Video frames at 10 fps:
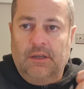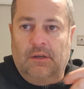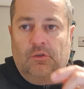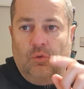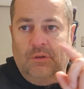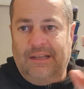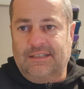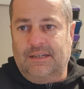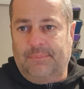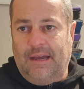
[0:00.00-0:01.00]
You know, do
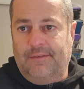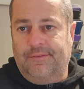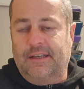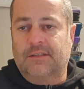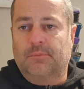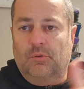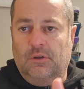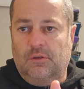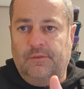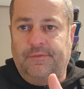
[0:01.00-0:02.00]
less of the bad things, more of
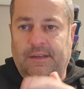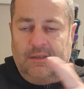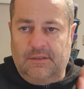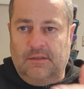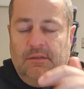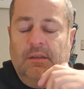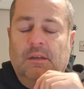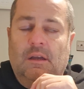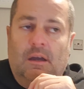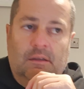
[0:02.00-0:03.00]
the good things, and
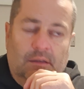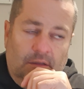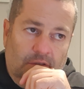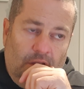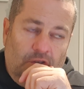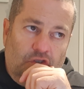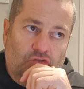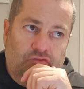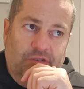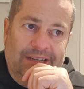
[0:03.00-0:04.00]

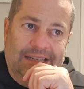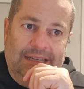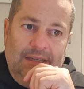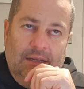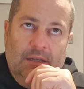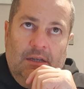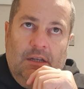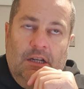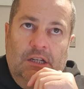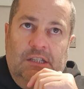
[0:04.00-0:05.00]
just really
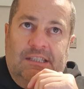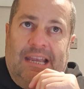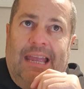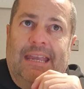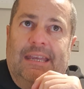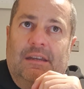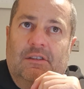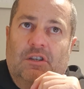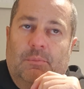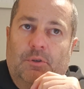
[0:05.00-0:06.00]
take it
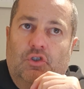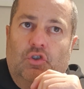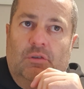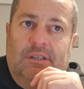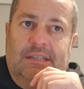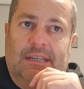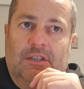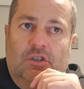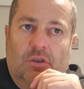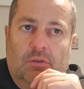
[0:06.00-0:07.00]
as an opportunity
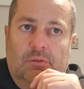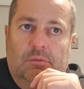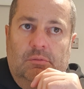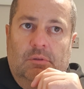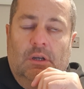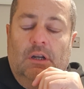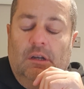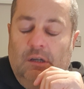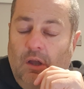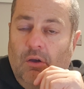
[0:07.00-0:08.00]
to
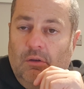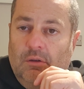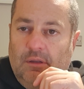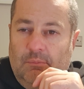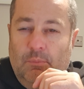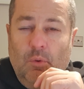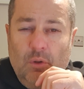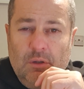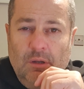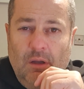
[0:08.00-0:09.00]
learn. And the
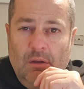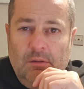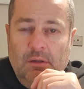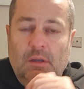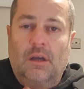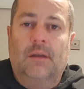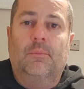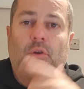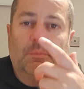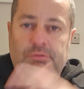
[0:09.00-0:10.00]
more you learn, and the
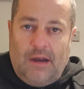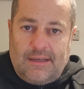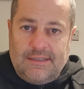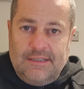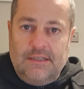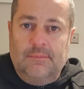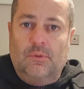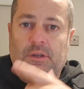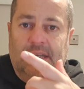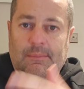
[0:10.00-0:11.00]
more you practice, and the
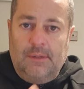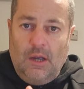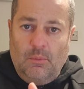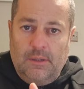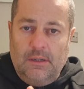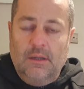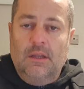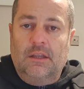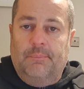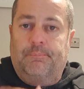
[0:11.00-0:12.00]
more you keep going,
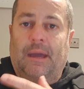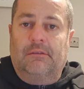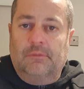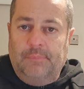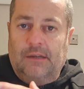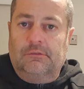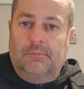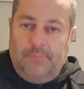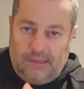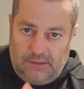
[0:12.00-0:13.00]
the better and better
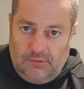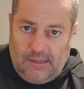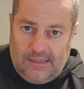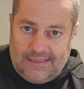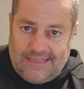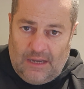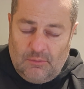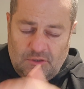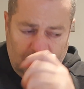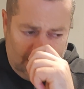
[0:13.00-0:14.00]
and better you get at the
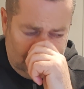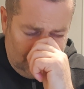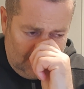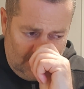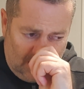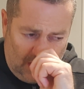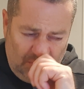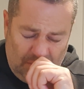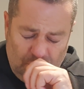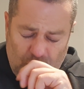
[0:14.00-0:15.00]
sales. And I
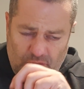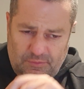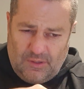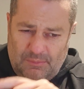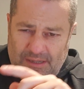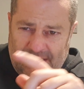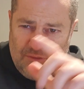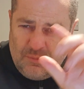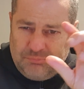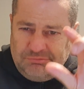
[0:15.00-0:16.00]
hope that was useful. I hope it
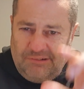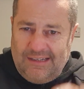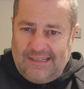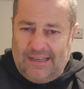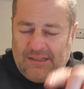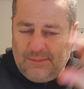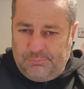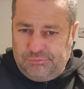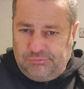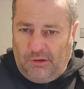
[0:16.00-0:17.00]
gives you a breakdown of the
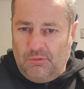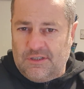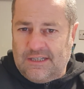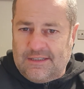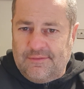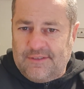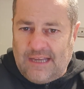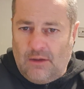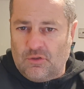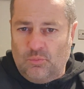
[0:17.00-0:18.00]
process of
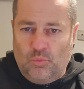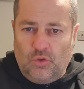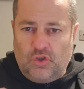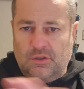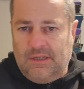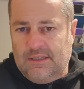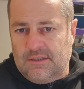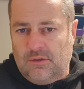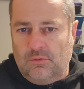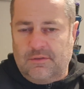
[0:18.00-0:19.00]
sales and what you need
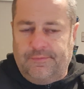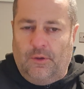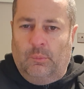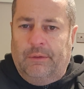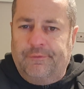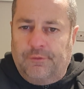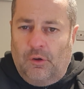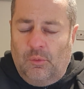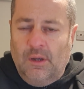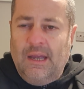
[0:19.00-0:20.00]
to do to follow it
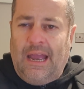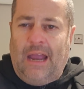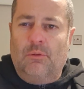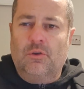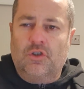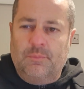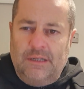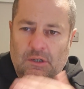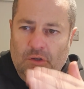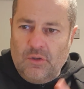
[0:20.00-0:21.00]
through, how you should
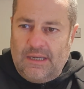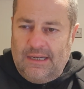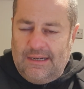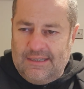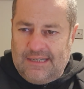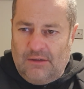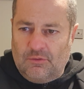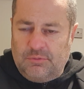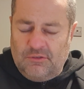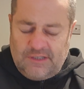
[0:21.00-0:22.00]
be looking at the
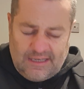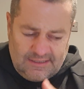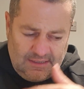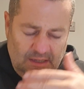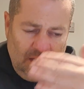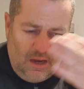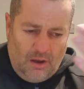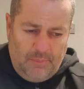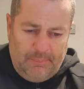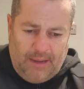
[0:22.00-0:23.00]
sales process. And
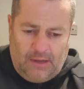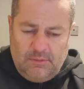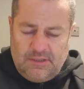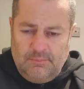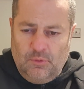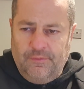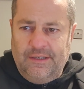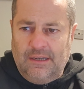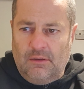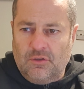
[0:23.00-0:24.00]
I'll be back with some more
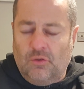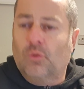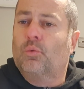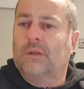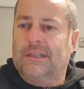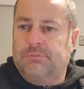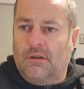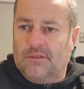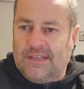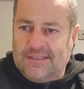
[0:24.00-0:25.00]
videos on all these
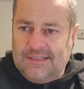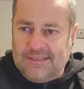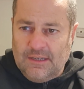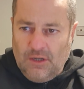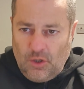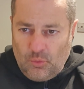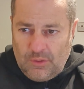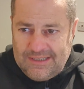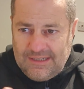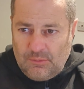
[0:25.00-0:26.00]
processes and all
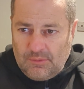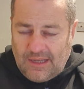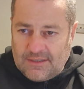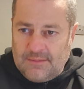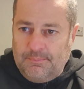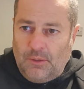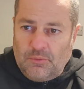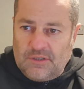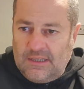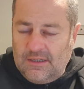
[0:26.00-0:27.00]
these little nuts and
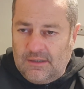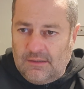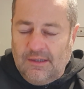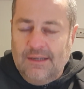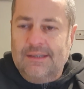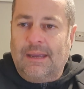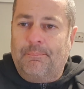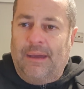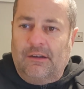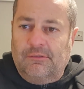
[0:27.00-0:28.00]
bolts that you can
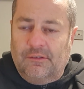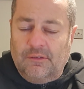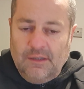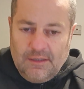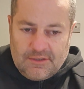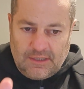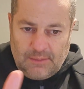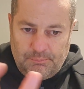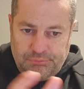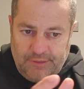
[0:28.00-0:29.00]
get better on, so you
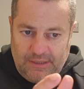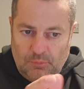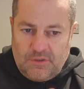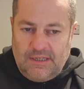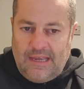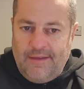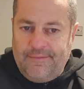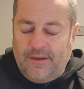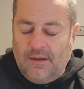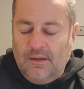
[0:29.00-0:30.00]
can bring it all
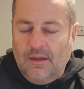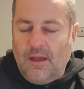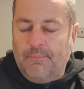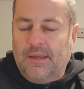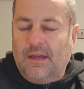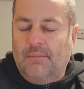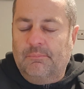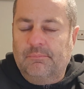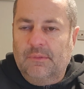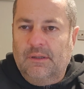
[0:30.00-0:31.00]
together and
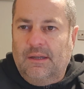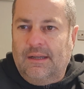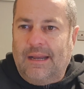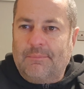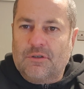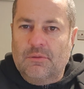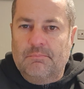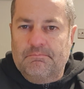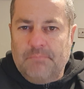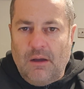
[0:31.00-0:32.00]
become an absolute
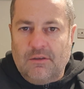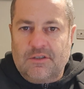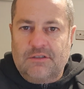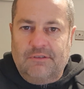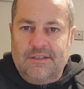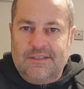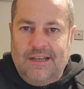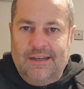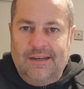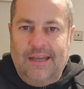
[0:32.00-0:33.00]
master at
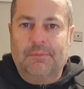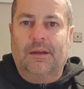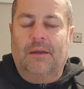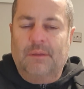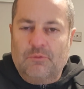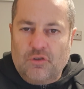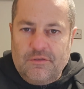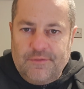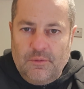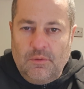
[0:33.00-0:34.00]
selling. Anyway, I hope that was
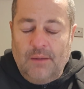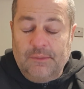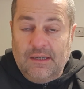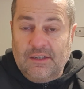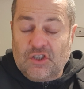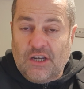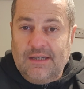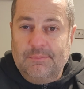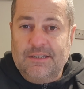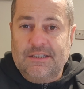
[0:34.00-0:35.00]
useful. I'm the
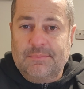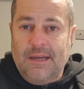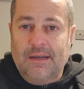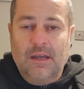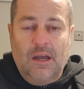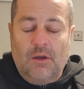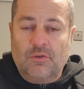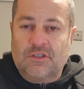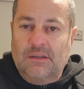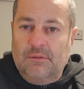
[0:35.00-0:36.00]
Uneducated Businessman. I will
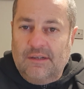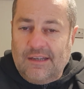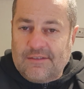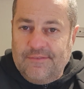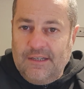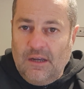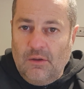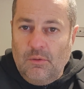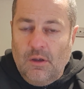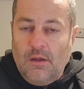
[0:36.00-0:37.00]
see you in the next
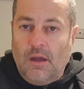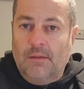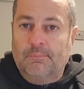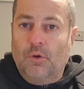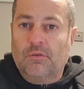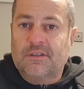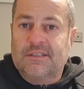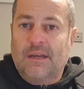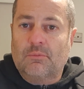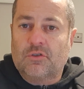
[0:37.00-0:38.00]
video and more on
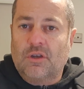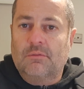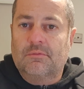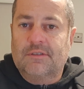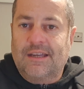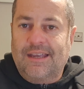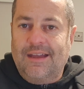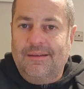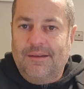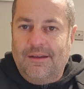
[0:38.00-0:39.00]
sales soon. Take
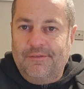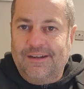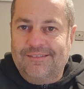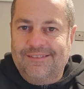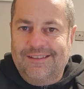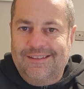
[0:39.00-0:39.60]
care. Over and out.